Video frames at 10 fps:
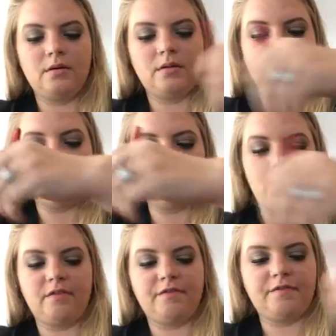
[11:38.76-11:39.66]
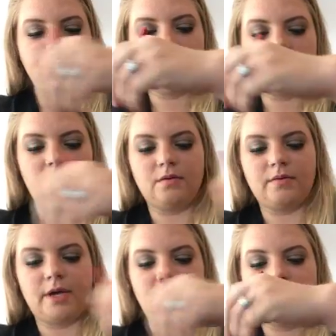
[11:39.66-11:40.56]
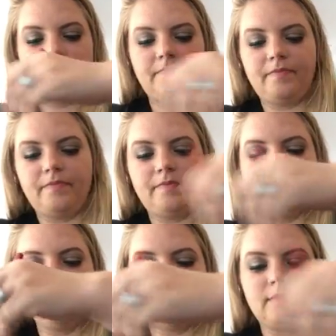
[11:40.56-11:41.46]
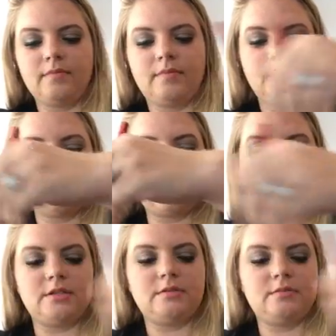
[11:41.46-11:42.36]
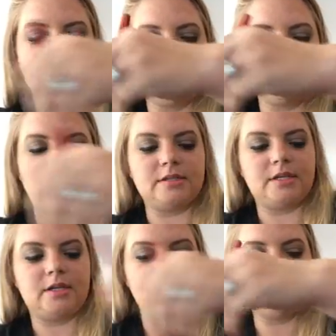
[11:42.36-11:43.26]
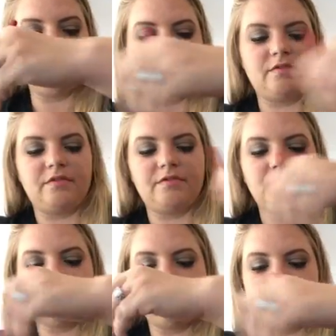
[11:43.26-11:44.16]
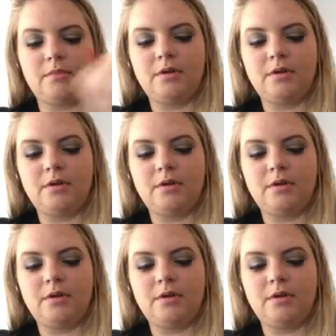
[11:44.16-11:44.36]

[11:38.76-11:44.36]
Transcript: than the, oh wait, that just, maybe because I didn't use enough the first time.